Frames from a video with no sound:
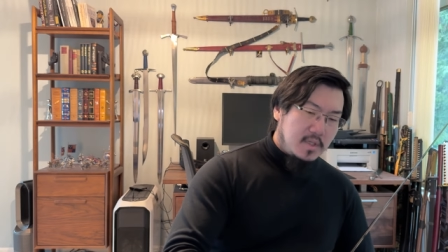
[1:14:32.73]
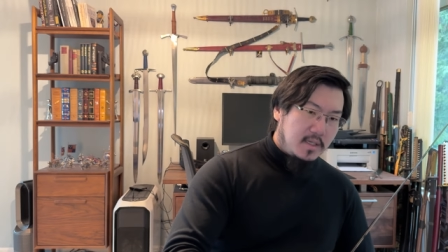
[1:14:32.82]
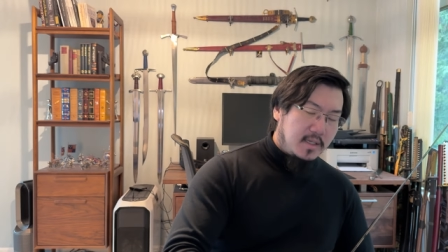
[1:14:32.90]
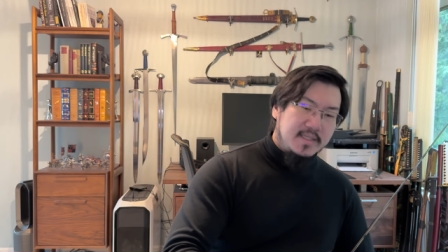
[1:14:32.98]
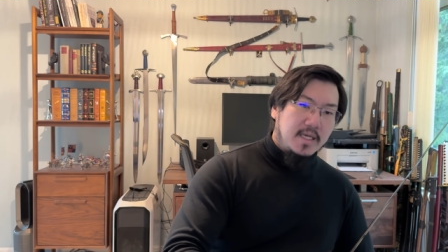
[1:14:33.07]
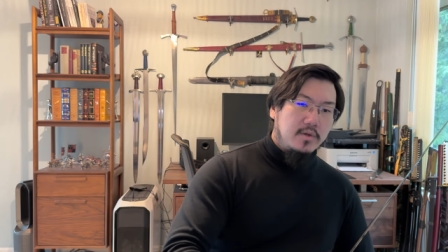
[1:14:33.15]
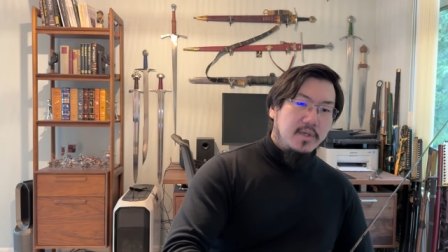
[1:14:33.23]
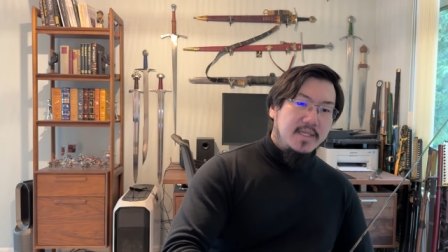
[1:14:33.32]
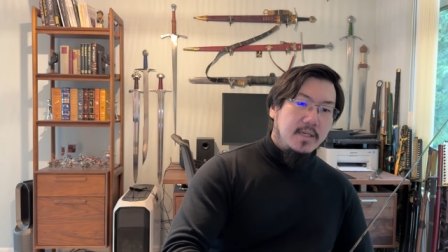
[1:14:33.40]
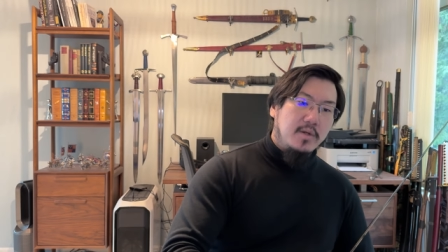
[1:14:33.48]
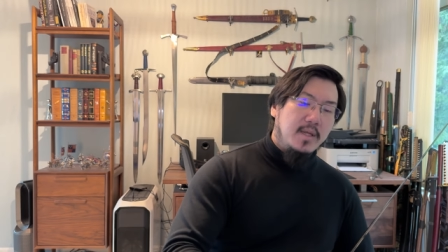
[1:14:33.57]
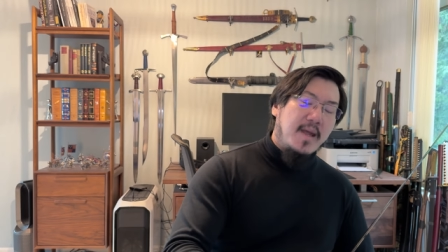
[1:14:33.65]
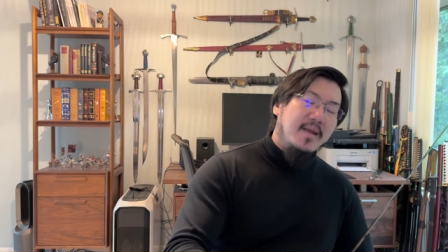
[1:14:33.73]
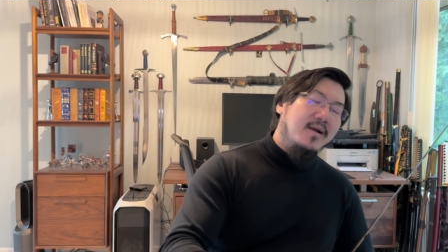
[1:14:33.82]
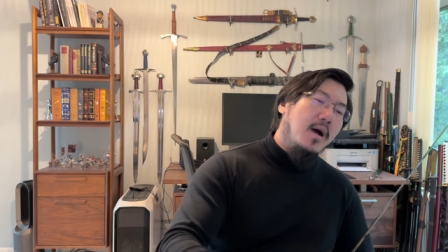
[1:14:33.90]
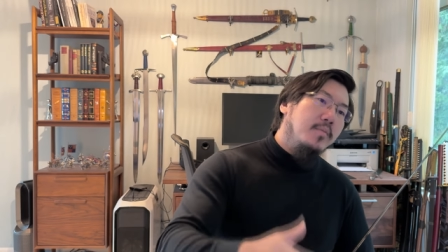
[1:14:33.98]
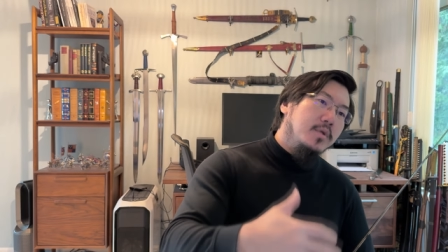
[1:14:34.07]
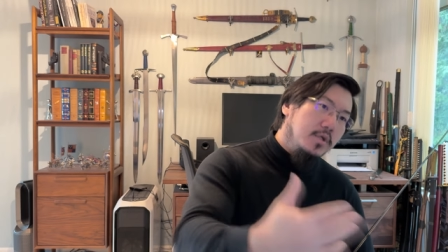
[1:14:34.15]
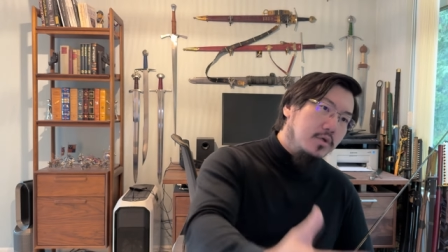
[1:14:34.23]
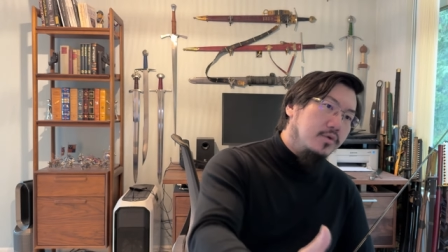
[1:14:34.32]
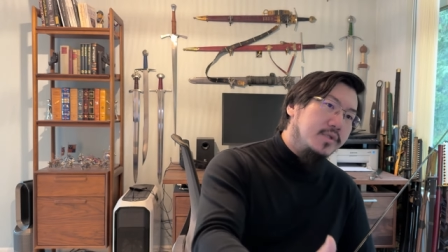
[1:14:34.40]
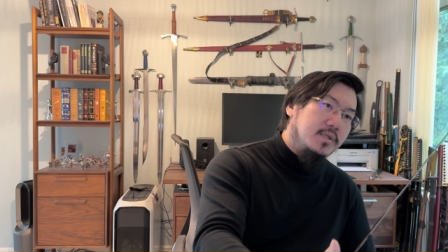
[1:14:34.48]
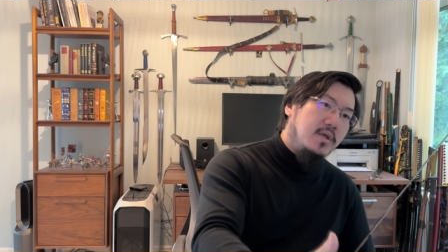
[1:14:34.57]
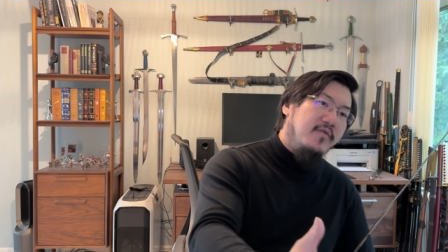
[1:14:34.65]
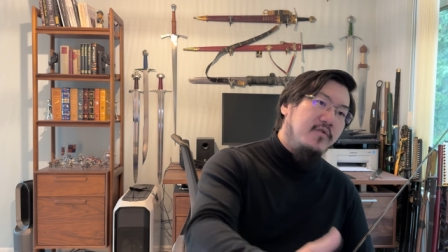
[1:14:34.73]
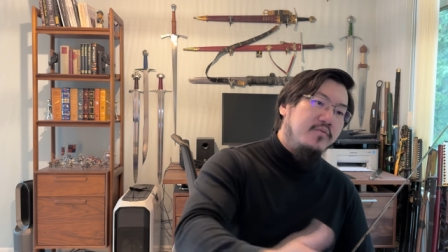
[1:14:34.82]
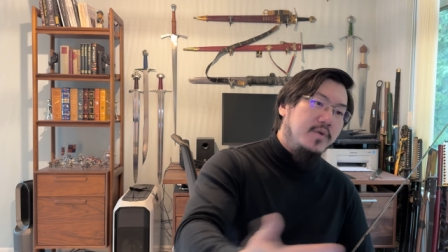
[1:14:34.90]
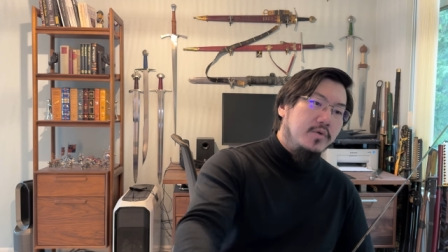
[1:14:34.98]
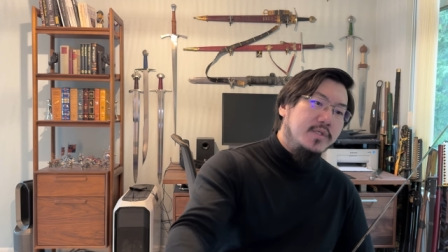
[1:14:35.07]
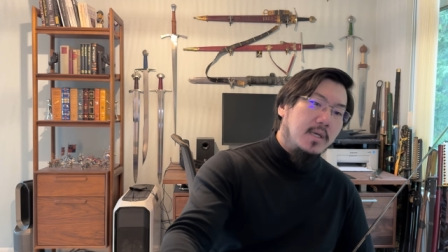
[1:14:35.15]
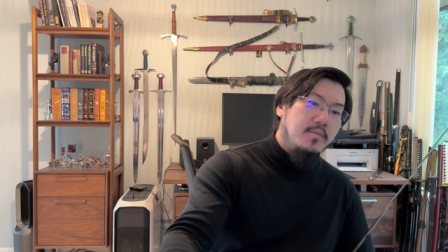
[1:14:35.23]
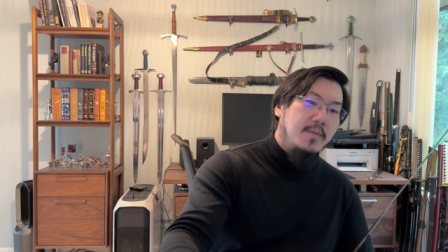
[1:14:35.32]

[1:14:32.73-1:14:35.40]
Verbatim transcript: etc., uh, etc. They might come loose if you abuse them.